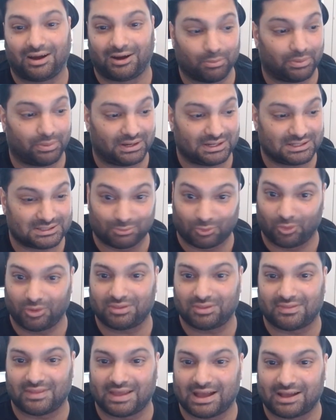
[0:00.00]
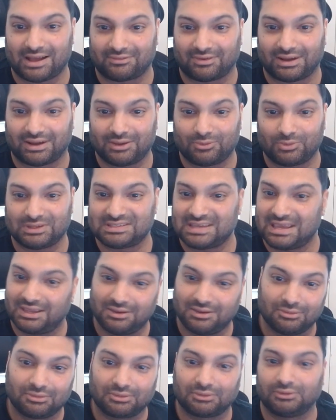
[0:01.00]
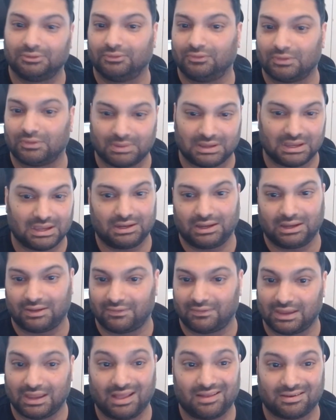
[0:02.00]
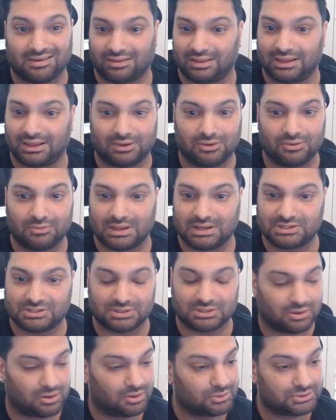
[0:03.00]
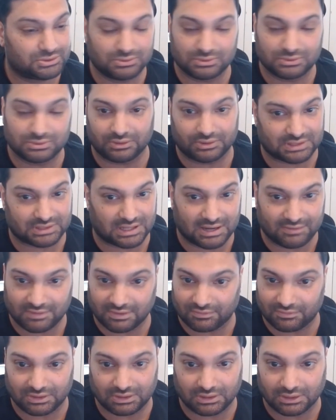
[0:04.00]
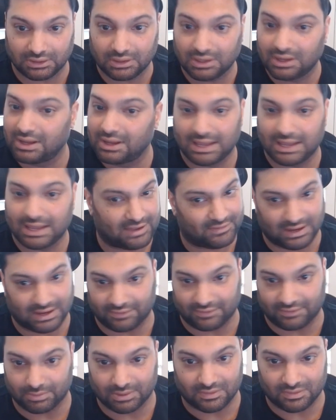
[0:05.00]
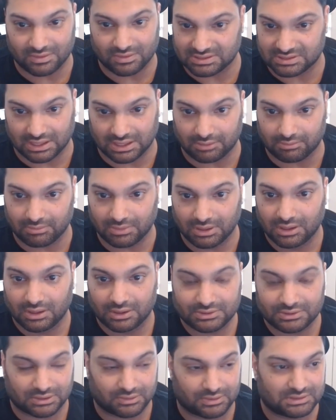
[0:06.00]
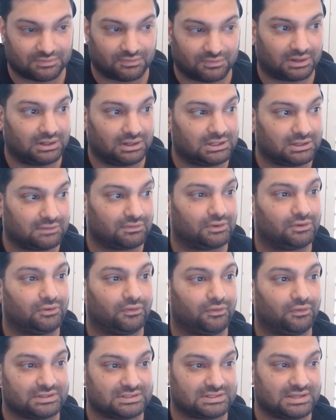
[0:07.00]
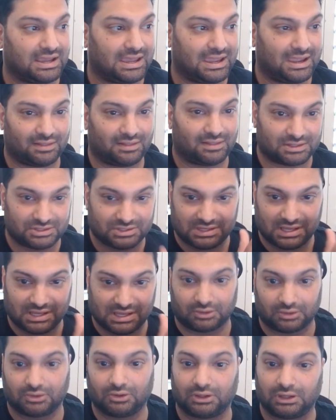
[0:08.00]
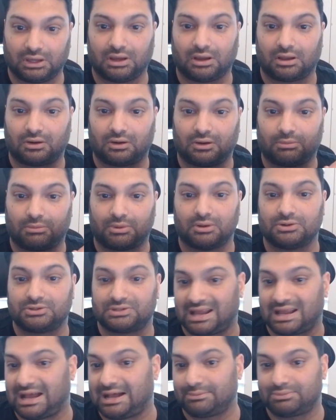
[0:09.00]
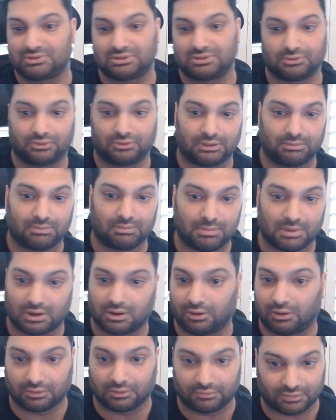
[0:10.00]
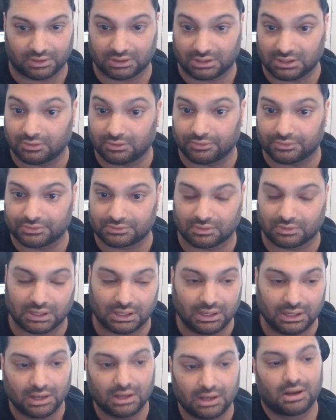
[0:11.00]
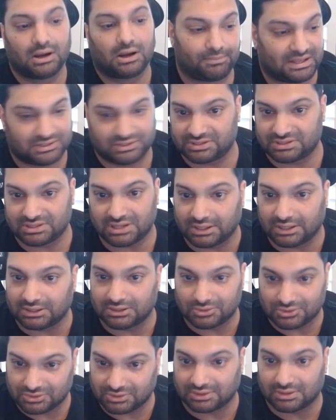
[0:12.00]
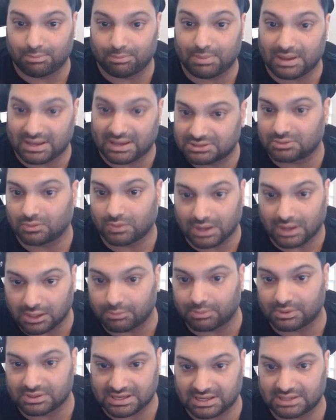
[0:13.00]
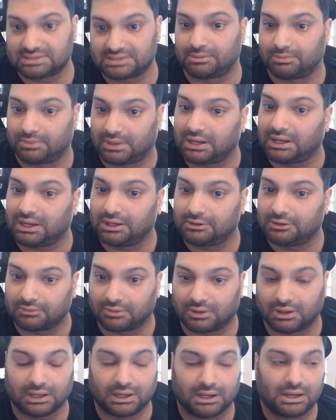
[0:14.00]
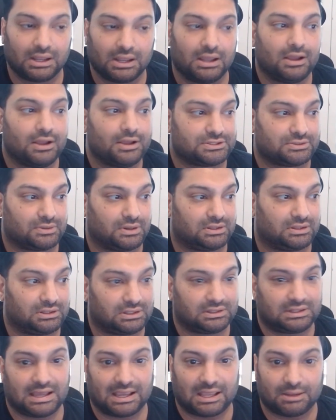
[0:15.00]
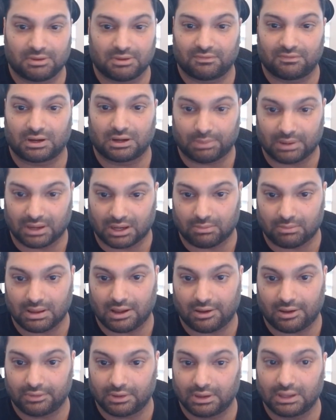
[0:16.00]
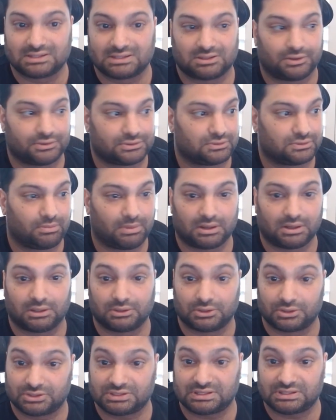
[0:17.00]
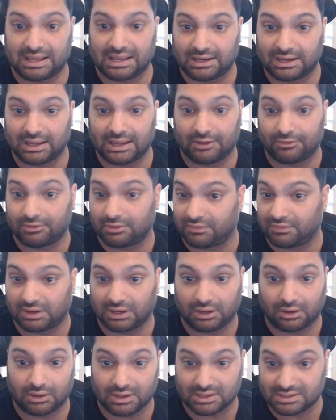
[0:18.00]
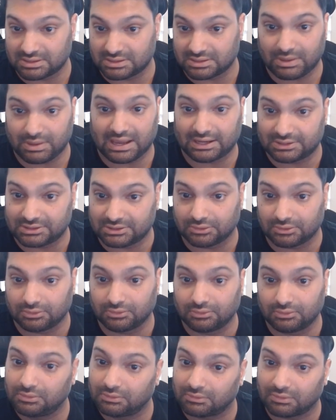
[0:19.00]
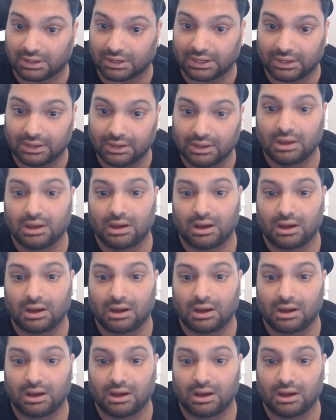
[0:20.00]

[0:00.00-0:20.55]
But it's more than that, right? We take you through the beginning and the end. And like you mentioned, no two deals I've ever done have ever been the same. So it's very difficult to say, hey, let's just take a cookie cutter approach and absolutely mimic of our deals, right? That's just not usually the best way to protect somebody, right? So I think that can be very paramount. It's also about understanding how different areas impact you, right?